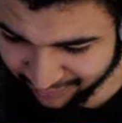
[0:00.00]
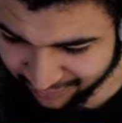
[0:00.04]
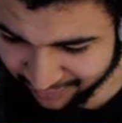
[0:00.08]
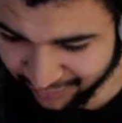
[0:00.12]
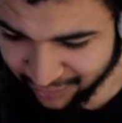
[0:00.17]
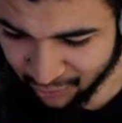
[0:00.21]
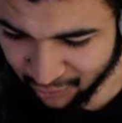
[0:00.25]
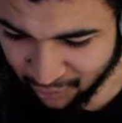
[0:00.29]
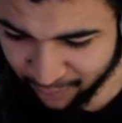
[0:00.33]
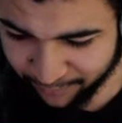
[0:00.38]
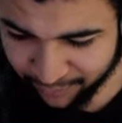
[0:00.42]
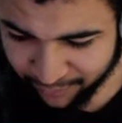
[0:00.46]

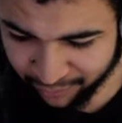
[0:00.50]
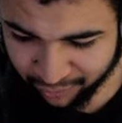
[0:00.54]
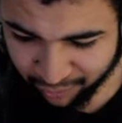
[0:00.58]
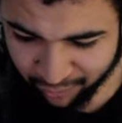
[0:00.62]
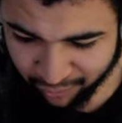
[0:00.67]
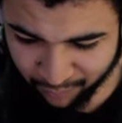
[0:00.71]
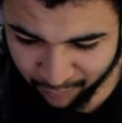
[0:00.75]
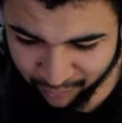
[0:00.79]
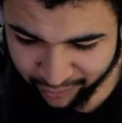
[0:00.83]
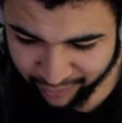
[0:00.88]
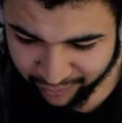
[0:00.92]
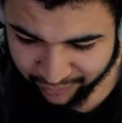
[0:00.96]
Hope you're
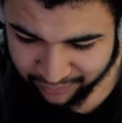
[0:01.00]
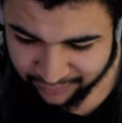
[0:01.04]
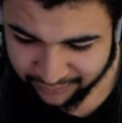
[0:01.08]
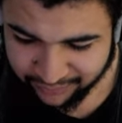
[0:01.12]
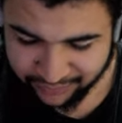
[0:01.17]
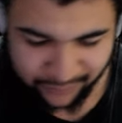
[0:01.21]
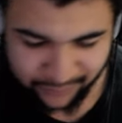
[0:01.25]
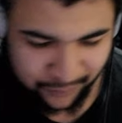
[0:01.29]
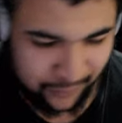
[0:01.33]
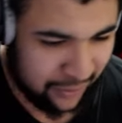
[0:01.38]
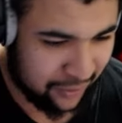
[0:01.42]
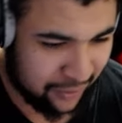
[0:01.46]
doing well.
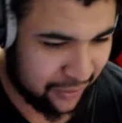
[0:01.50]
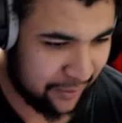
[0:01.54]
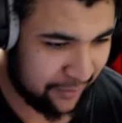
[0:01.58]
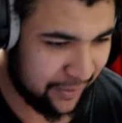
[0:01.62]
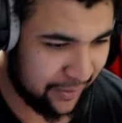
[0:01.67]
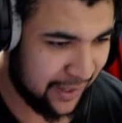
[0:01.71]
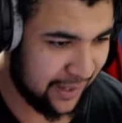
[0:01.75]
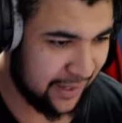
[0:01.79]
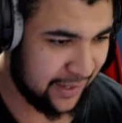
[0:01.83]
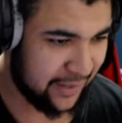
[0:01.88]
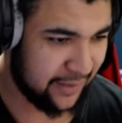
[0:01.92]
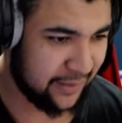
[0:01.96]
Welcome
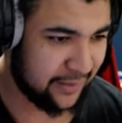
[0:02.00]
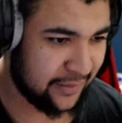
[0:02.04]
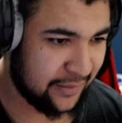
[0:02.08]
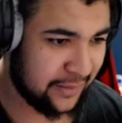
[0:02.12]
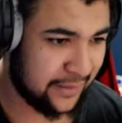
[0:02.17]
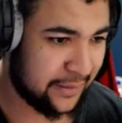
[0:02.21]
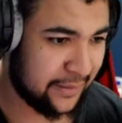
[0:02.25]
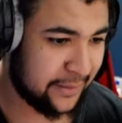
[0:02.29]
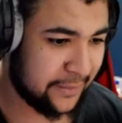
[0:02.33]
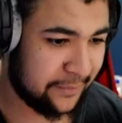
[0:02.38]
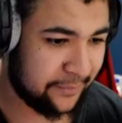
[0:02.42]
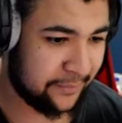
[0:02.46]
in.
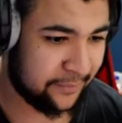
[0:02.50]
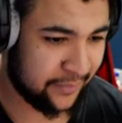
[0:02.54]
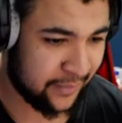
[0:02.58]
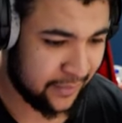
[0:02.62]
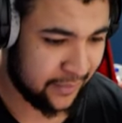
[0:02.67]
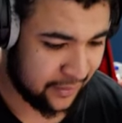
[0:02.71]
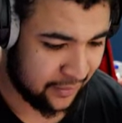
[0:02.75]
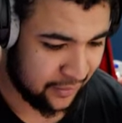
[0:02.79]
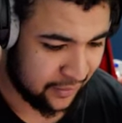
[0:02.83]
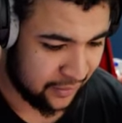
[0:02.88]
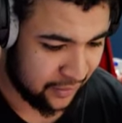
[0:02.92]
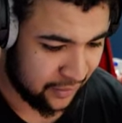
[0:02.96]

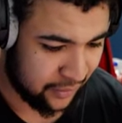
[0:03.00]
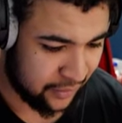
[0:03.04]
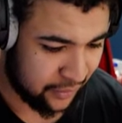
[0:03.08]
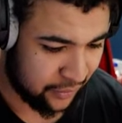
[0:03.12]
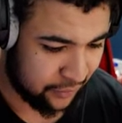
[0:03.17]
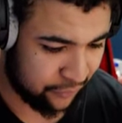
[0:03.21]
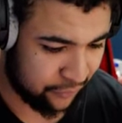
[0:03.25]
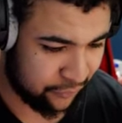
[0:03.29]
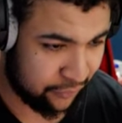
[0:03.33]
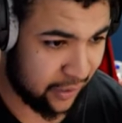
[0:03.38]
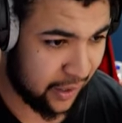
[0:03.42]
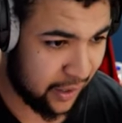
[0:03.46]

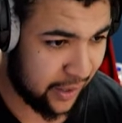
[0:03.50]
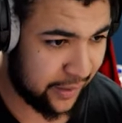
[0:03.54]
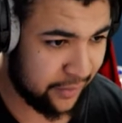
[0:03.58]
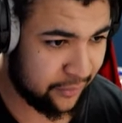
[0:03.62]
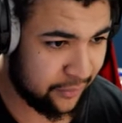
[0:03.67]
Right.